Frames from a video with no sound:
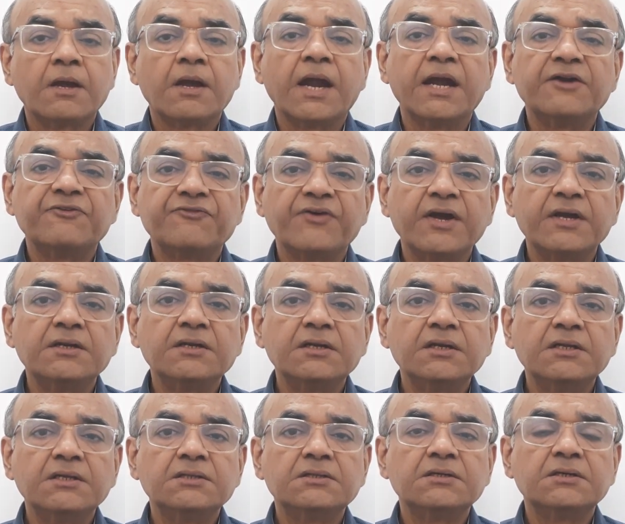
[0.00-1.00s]
And
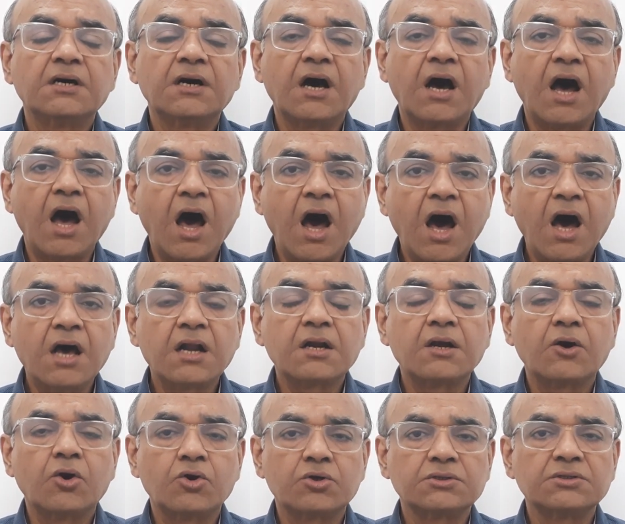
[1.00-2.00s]
finally, the
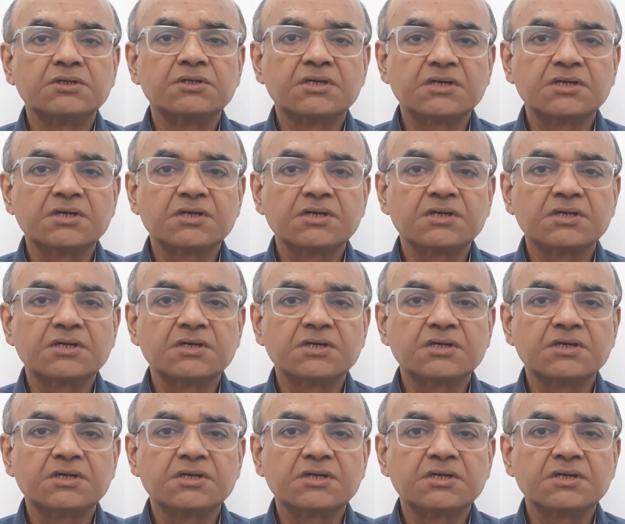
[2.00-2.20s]
R or the